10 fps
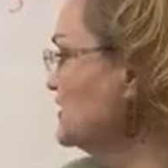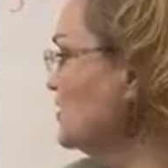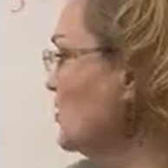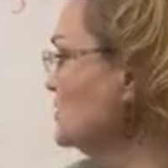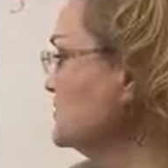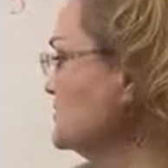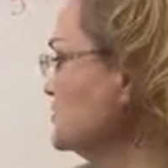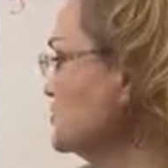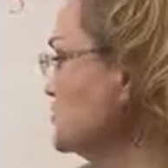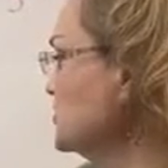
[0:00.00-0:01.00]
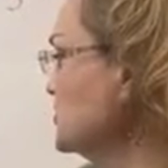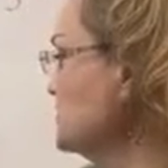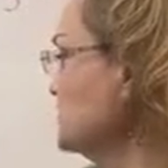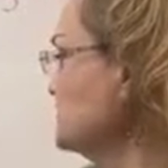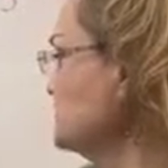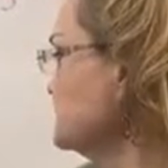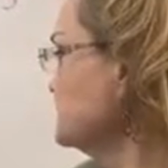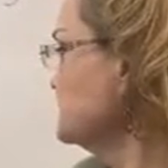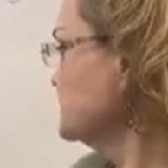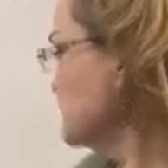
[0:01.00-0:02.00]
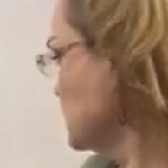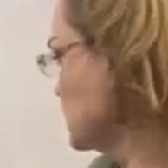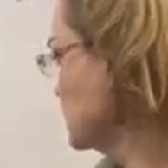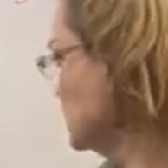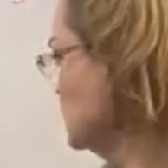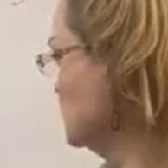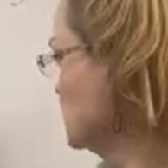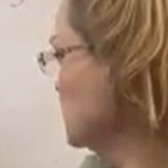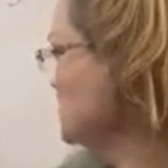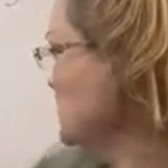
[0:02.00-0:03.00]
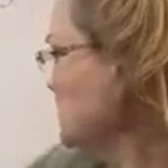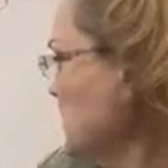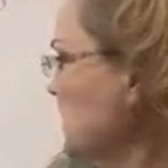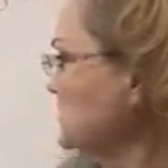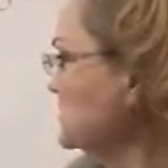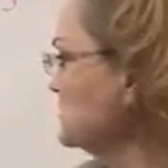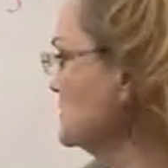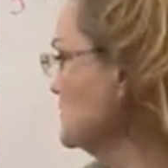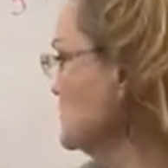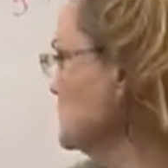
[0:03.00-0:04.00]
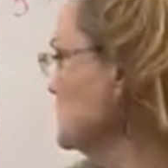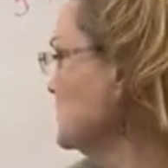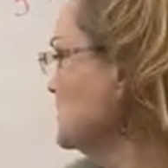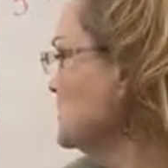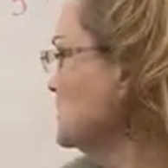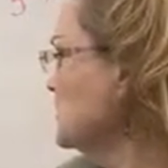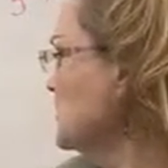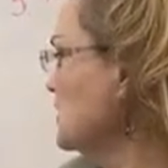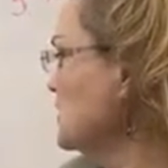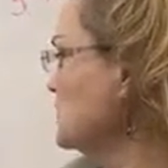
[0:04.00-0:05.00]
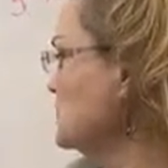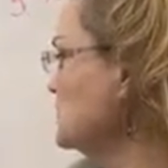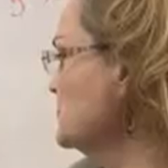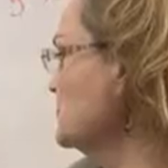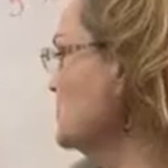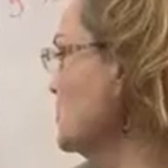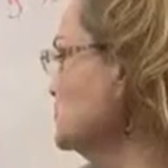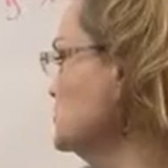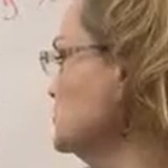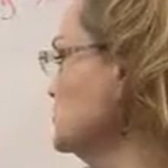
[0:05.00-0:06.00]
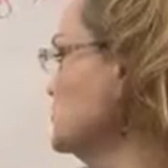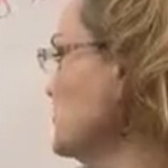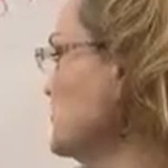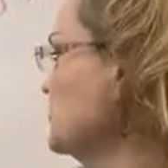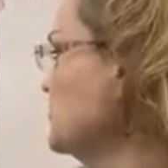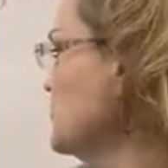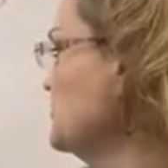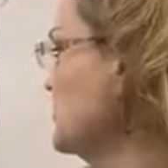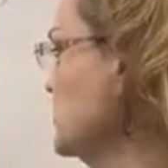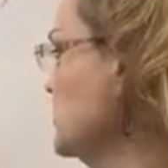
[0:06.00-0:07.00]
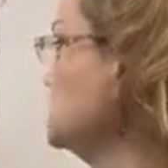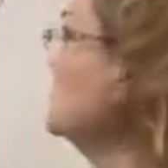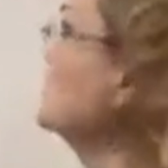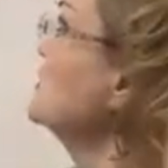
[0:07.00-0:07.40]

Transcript: has all symmetries. No, not that. Most of your examples have been